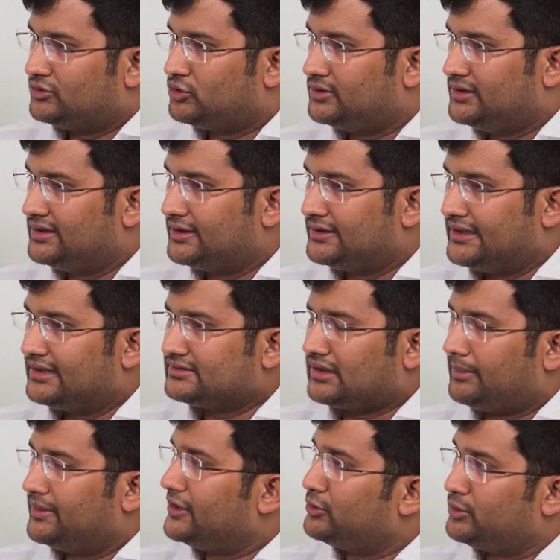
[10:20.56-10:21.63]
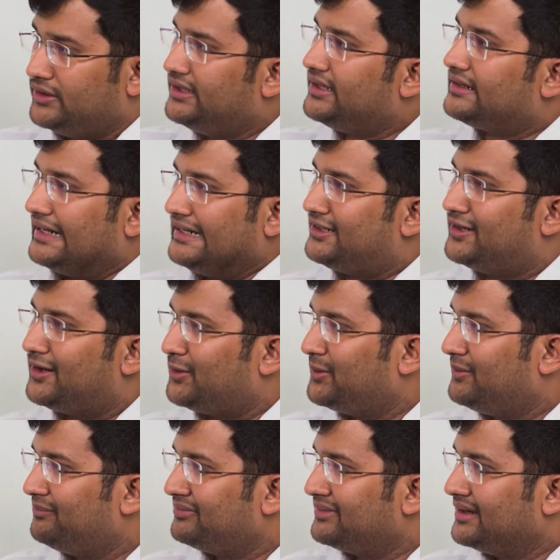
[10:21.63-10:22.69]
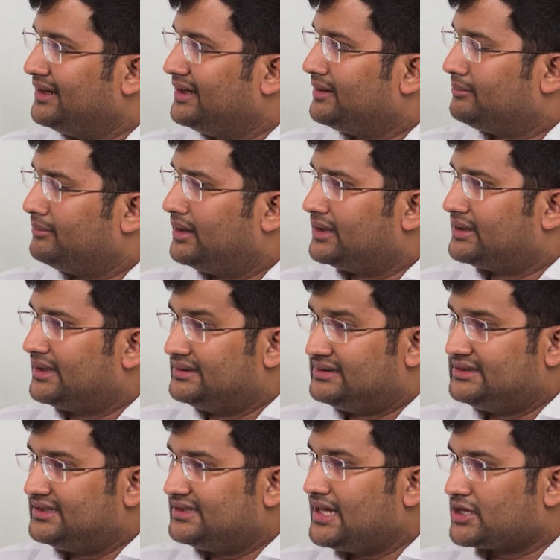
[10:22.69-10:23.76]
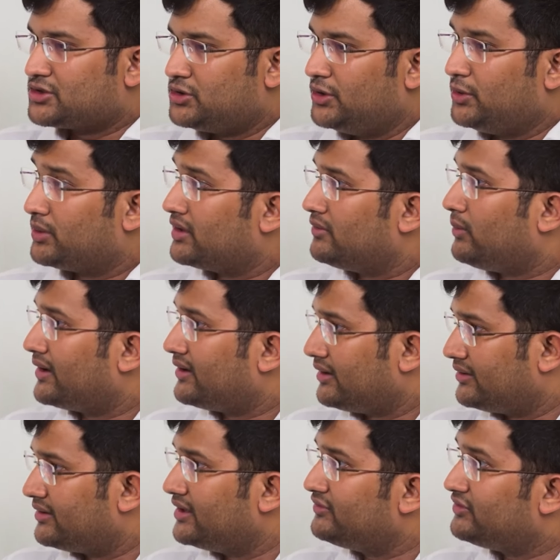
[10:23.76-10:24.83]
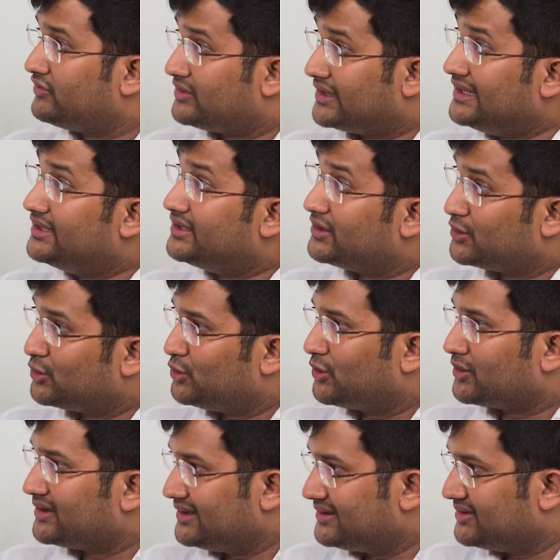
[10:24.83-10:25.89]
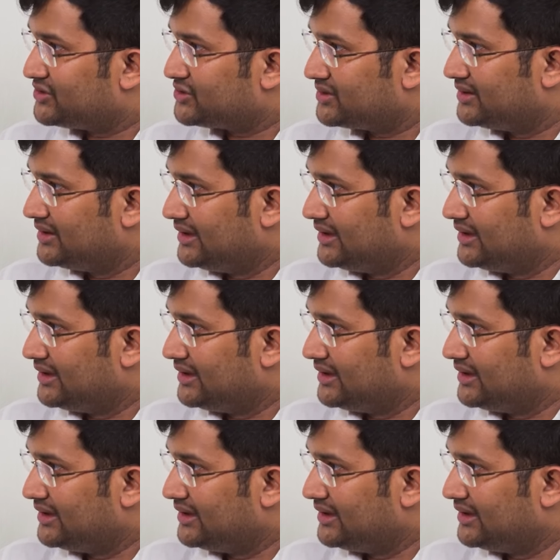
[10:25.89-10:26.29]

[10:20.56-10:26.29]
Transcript: So they are coming into India right now. But ACCA is actually over a 150-year-old organization.